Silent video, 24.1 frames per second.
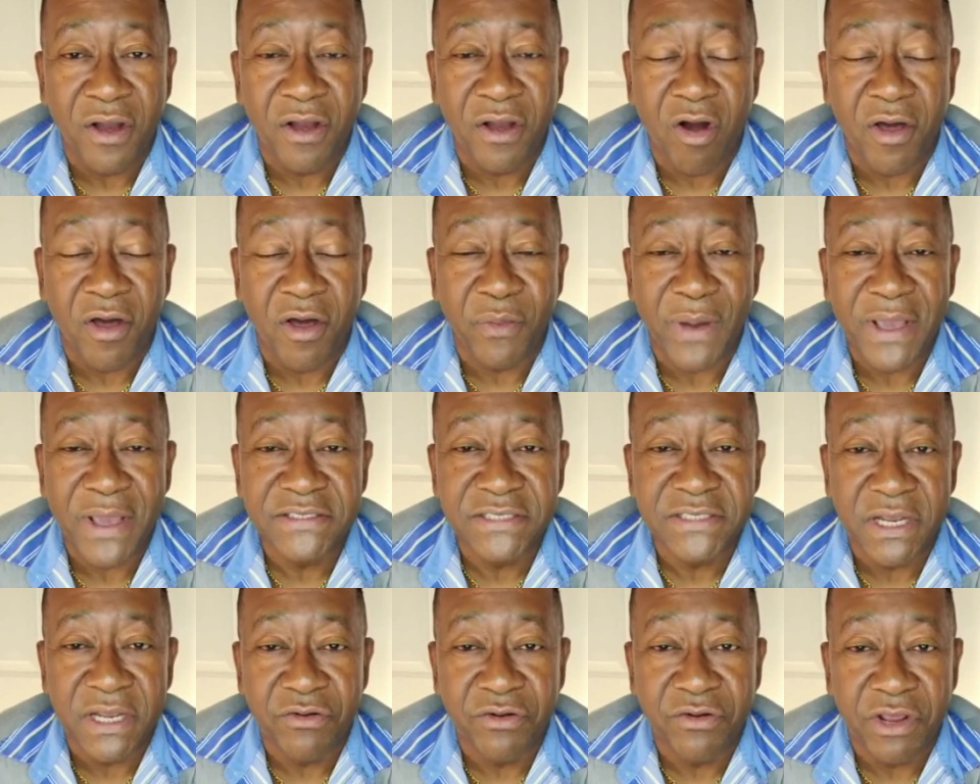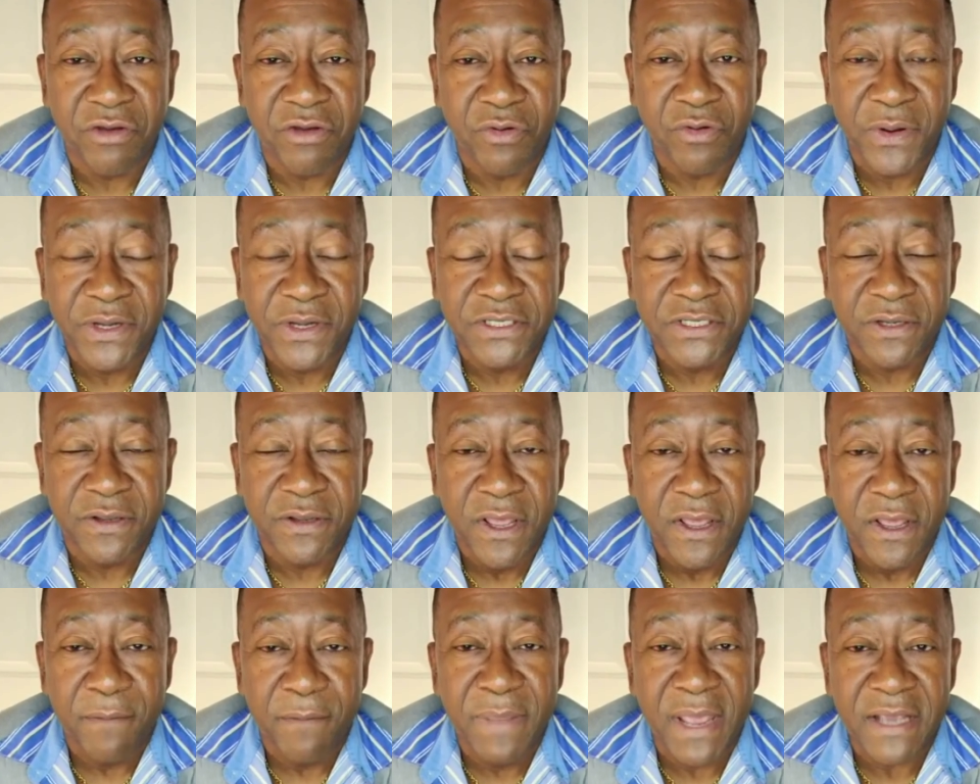otherwise they're going to
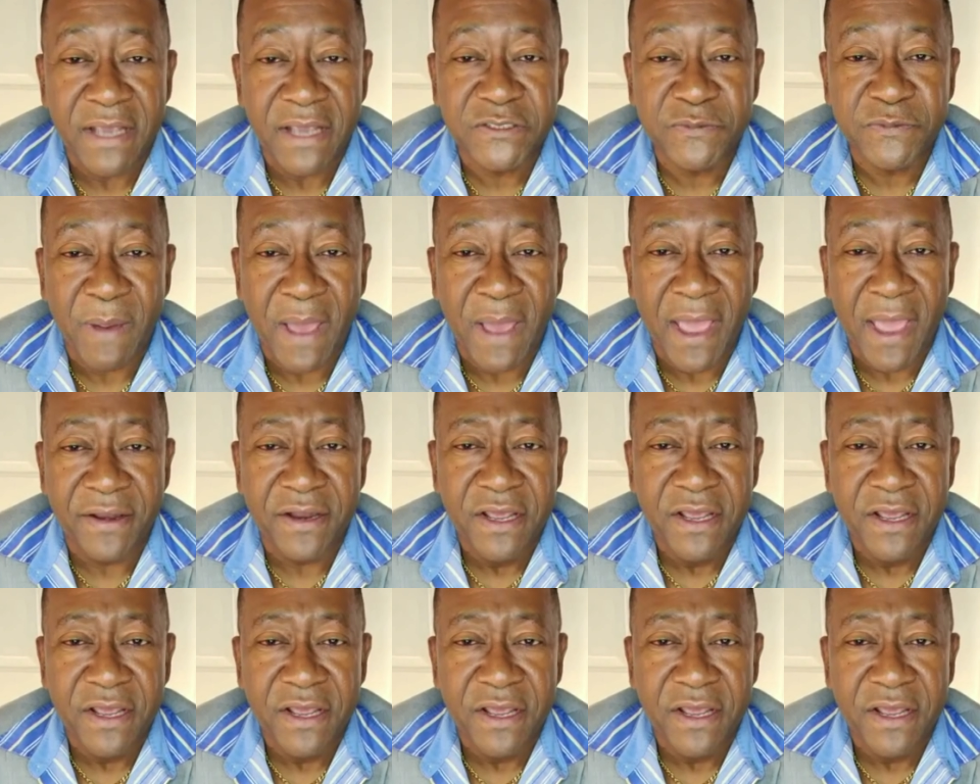be expired.